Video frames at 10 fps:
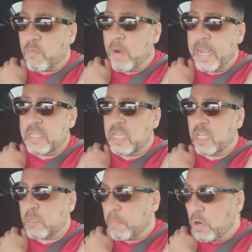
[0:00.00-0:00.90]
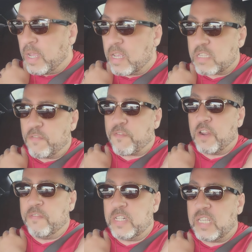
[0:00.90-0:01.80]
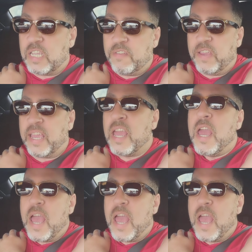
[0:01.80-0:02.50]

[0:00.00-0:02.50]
raising us, putting us in front of a TV,